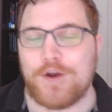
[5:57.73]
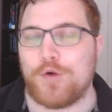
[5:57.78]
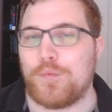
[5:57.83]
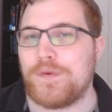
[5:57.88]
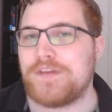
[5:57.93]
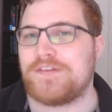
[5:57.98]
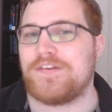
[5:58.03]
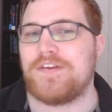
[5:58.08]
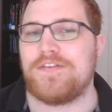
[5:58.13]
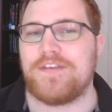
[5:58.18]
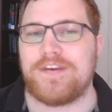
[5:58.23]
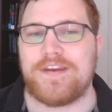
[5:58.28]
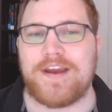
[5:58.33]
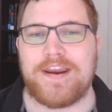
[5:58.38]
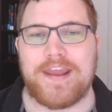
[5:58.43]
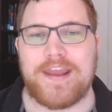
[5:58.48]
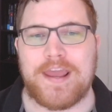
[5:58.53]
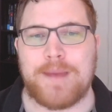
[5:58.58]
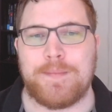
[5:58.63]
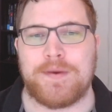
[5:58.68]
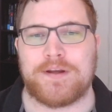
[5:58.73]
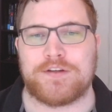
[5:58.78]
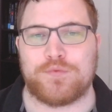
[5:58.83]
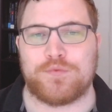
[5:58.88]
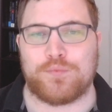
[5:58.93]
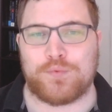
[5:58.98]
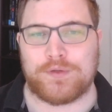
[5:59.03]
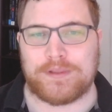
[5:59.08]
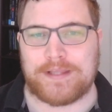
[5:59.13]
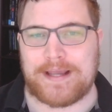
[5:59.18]
we see the dynamics
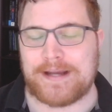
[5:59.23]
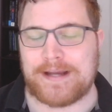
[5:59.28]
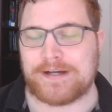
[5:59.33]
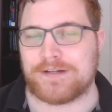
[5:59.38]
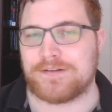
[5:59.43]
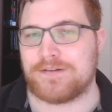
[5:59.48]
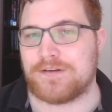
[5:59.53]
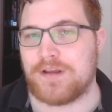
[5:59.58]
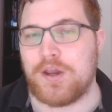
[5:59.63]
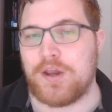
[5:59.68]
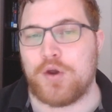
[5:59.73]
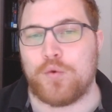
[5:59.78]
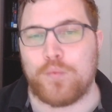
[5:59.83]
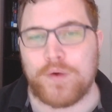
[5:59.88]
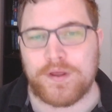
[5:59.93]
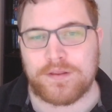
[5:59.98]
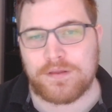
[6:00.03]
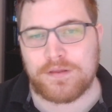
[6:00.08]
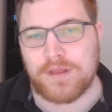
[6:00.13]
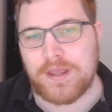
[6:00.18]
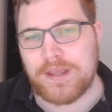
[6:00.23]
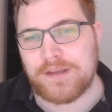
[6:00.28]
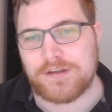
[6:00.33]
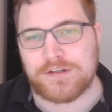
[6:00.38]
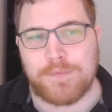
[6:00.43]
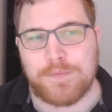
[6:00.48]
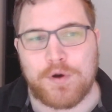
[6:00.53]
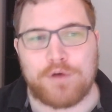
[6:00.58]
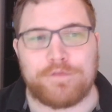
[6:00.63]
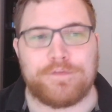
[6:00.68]
relax with
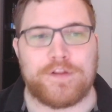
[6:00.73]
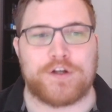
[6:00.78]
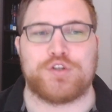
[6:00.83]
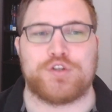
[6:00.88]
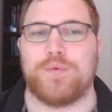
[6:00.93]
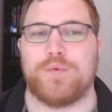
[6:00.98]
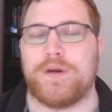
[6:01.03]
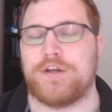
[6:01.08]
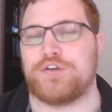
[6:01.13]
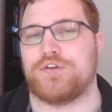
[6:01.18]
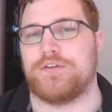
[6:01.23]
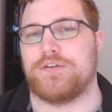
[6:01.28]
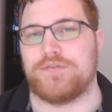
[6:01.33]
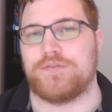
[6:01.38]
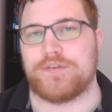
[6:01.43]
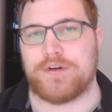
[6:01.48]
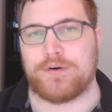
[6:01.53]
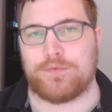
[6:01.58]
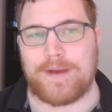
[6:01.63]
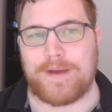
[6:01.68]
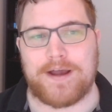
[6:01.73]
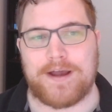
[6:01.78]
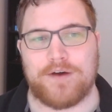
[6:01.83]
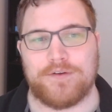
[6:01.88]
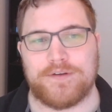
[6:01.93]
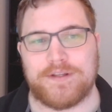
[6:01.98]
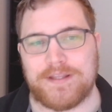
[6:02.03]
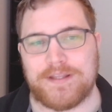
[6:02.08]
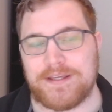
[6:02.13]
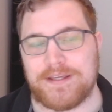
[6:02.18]
small fluctuations
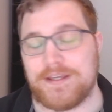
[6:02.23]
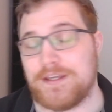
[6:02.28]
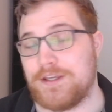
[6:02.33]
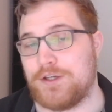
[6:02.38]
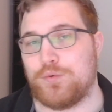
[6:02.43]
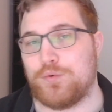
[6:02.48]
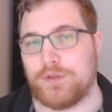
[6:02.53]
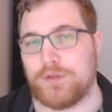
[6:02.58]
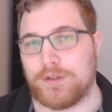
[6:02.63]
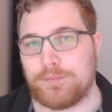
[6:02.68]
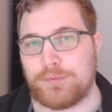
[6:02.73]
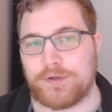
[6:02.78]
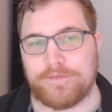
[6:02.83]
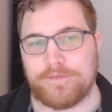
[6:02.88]
around the equilibrium